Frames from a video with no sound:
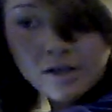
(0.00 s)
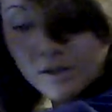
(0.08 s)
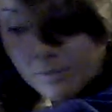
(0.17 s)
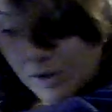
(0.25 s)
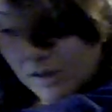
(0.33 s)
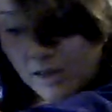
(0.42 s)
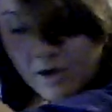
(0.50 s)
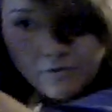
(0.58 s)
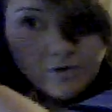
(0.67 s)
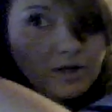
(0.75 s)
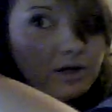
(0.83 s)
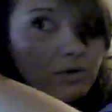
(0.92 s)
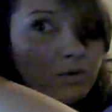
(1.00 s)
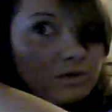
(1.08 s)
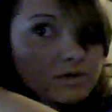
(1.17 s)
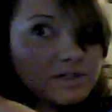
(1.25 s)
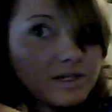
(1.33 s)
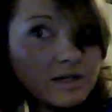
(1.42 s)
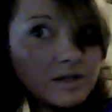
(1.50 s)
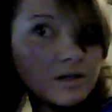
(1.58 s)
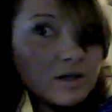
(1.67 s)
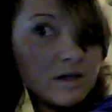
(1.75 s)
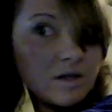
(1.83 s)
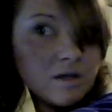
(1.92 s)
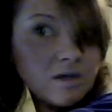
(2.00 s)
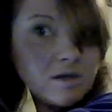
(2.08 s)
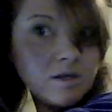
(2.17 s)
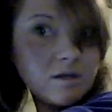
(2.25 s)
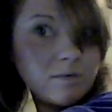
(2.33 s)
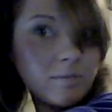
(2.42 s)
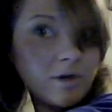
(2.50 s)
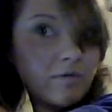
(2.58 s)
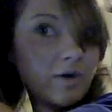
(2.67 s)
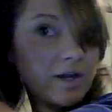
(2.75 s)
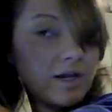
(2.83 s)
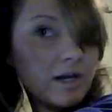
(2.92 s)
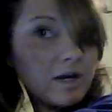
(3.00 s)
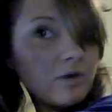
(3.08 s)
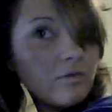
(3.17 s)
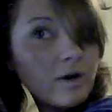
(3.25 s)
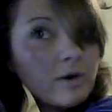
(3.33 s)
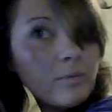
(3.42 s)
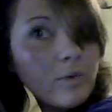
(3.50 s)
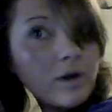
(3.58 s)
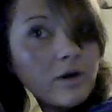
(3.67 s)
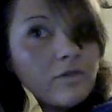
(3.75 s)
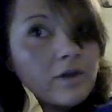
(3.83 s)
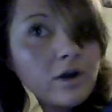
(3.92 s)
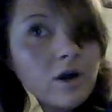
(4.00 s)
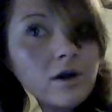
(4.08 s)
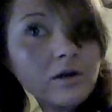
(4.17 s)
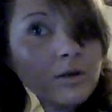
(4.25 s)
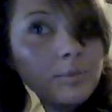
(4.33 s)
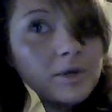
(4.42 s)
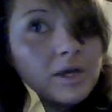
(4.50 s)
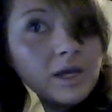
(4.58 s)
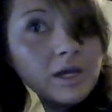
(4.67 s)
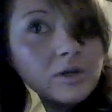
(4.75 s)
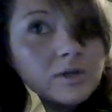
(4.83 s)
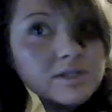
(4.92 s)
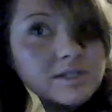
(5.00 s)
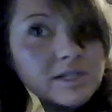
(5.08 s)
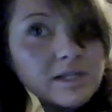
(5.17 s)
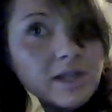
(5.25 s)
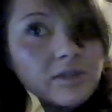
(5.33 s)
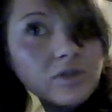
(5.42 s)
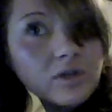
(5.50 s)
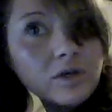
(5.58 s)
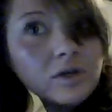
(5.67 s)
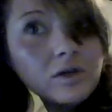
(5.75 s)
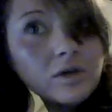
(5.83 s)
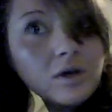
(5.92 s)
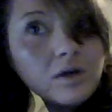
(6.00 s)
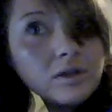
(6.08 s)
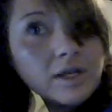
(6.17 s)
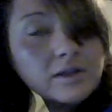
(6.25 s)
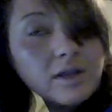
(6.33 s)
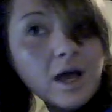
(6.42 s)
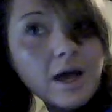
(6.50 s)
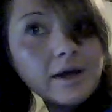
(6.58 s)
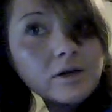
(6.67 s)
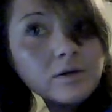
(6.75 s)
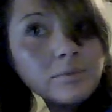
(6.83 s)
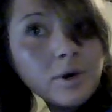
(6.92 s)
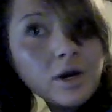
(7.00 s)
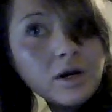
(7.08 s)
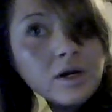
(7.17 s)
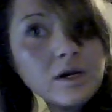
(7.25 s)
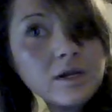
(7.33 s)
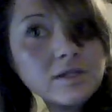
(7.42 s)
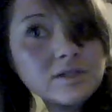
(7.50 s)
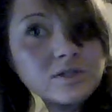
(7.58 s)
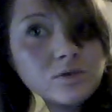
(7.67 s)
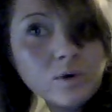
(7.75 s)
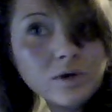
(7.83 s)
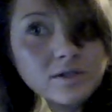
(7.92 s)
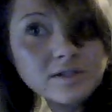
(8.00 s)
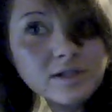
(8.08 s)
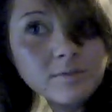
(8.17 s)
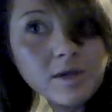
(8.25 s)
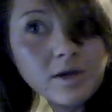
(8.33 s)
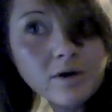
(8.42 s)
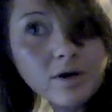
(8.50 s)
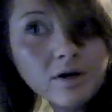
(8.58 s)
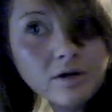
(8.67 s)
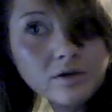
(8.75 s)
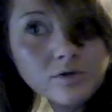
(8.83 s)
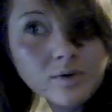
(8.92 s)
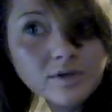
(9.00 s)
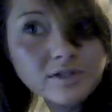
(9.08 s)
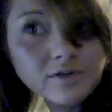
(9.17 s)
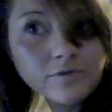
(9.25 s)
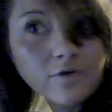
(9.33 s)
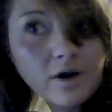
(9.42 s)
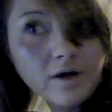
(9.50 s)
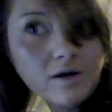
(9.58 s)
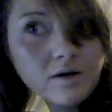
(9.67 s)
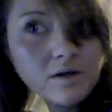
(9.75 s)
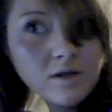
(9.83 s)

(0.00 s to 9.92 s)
and then my left hand holds it. My right hand and right pointer finger are clipping it, and you can see that the iron part is towards the mirror or towards the front.